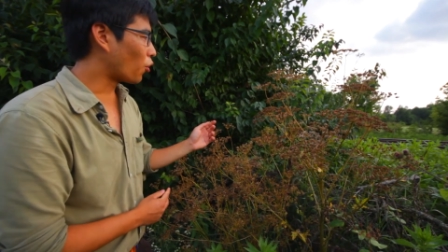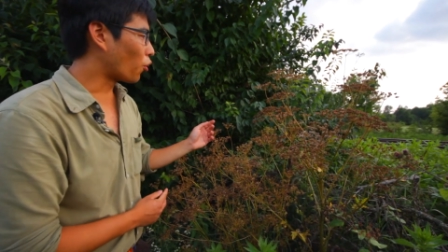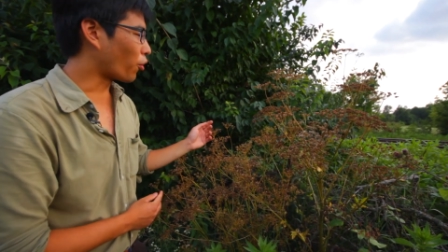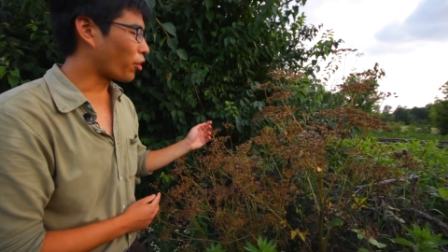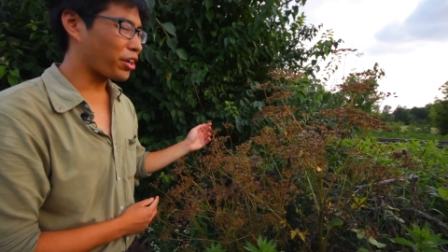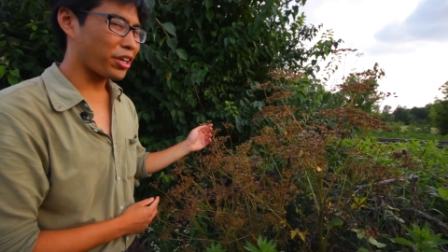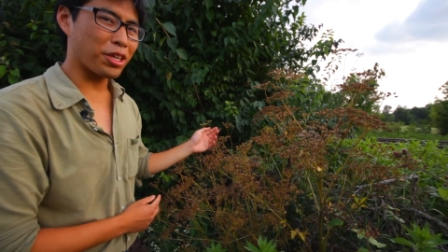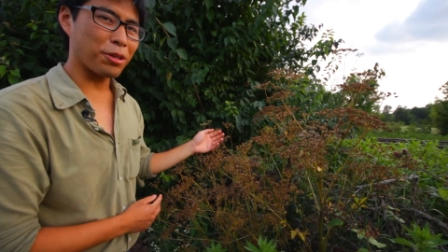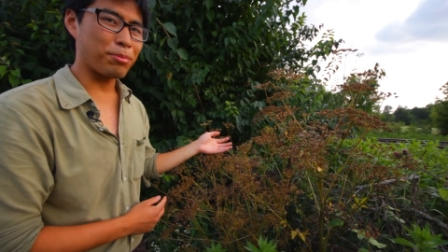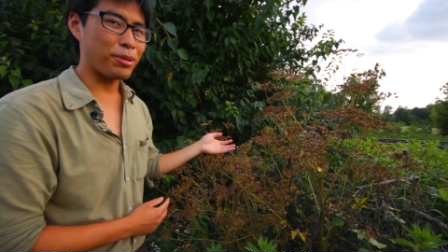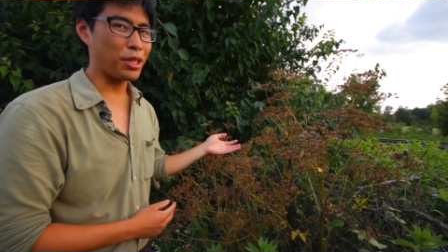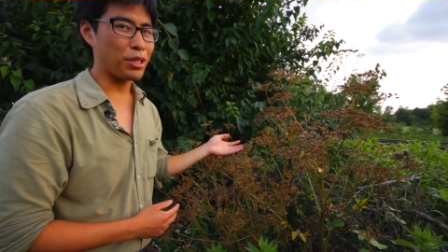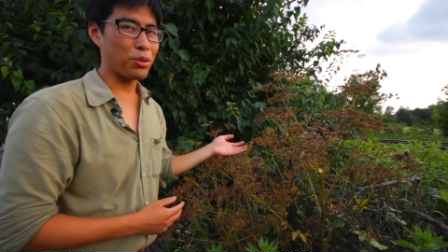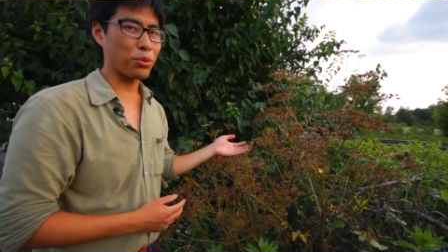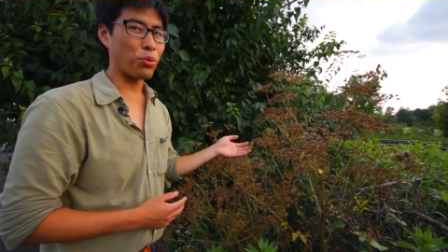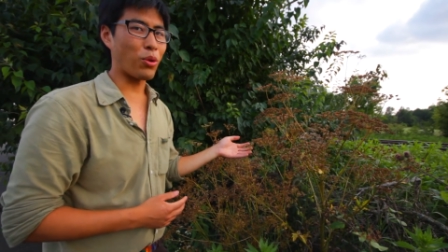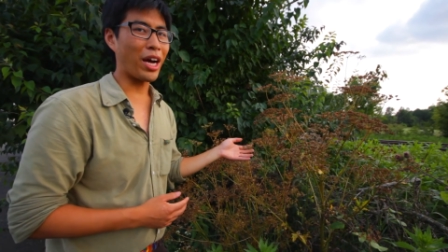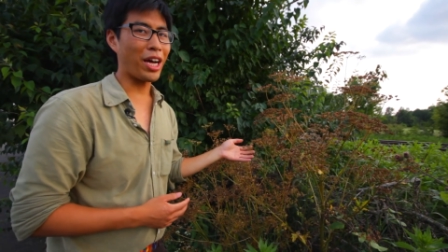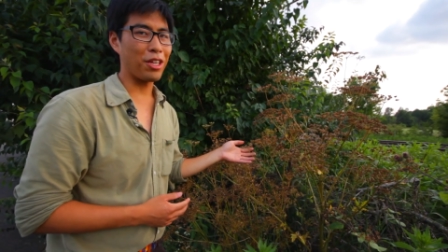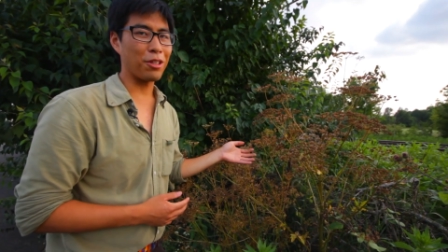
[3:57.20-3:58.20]
Or it could be
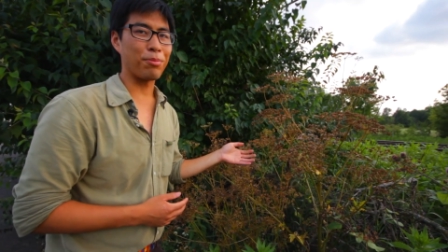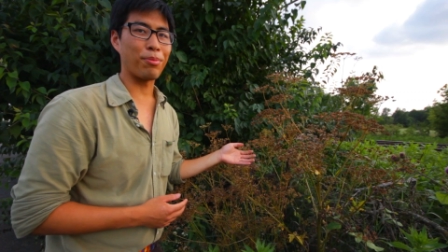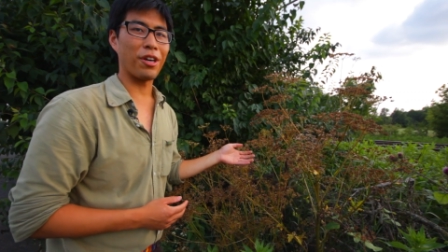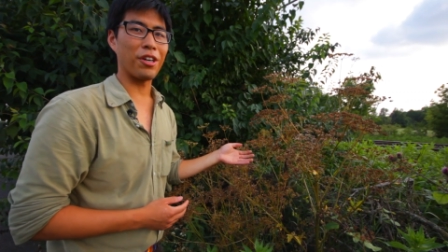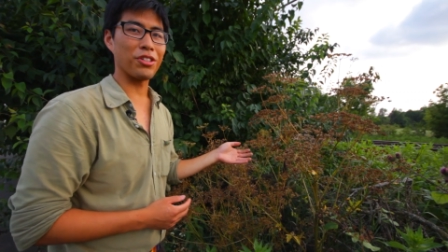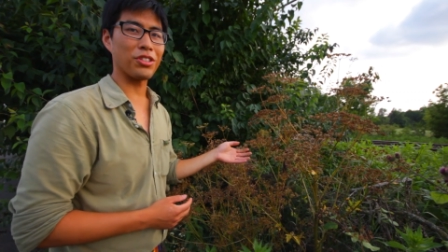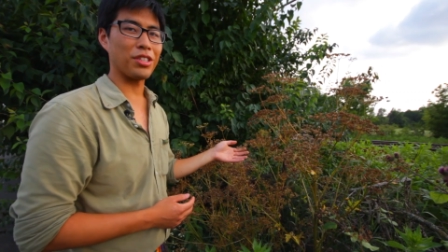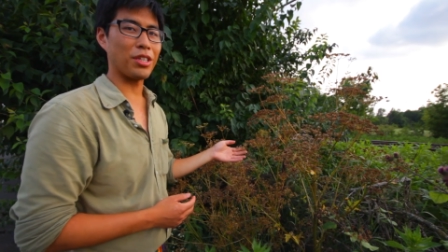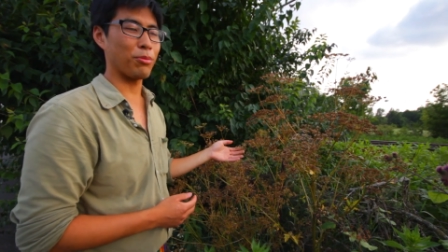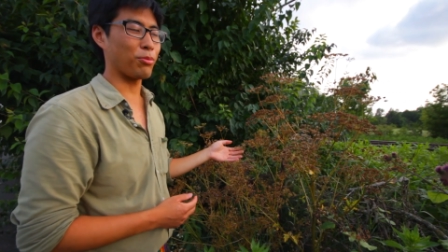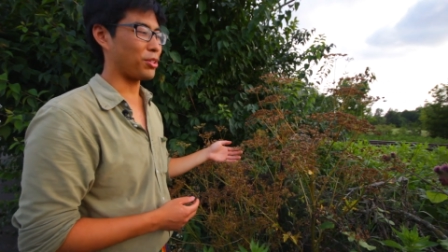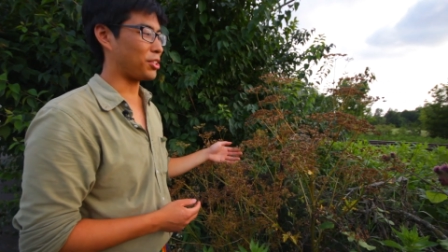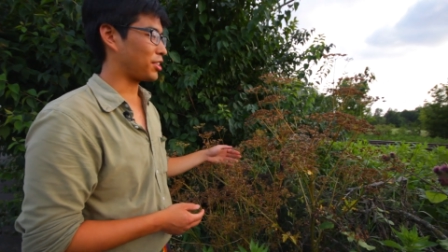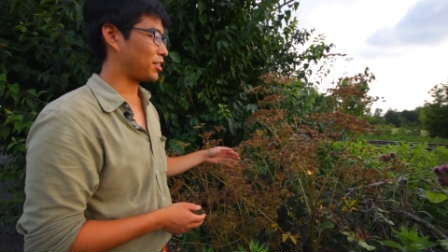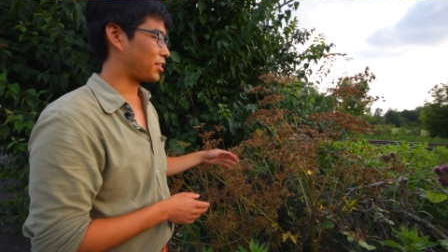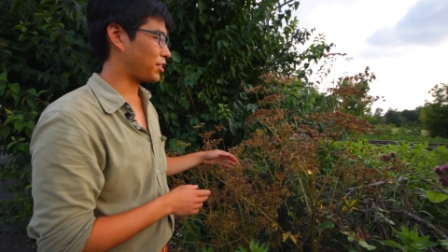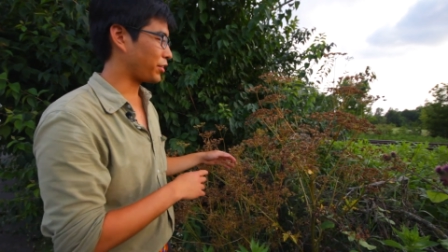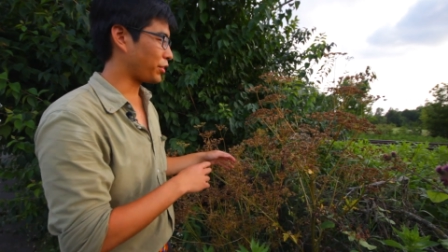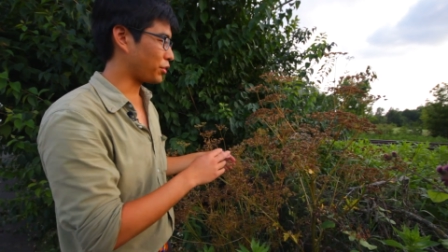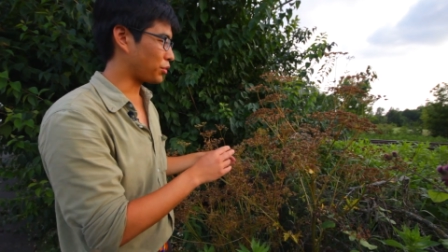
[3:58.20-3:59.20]
wild parsnip, which
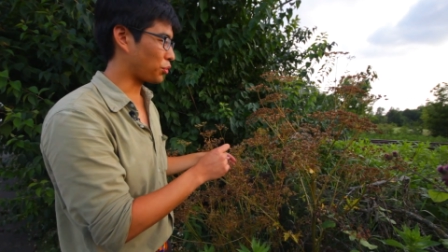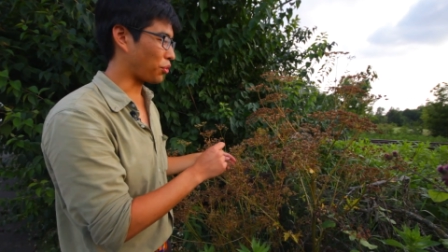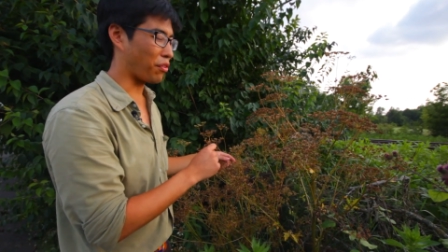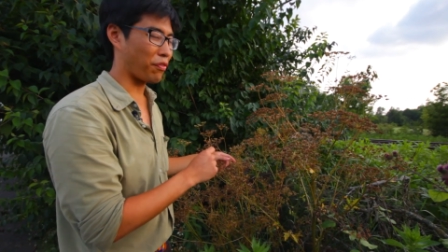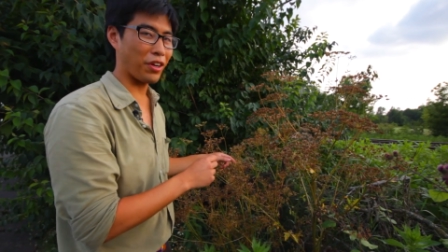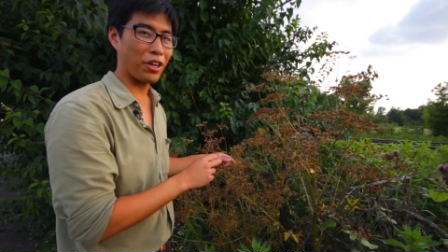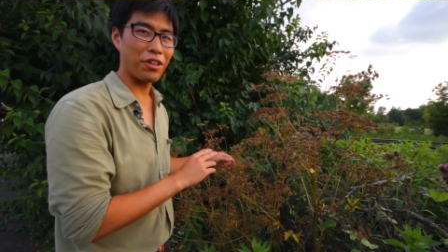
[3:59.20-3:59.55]
is still sort of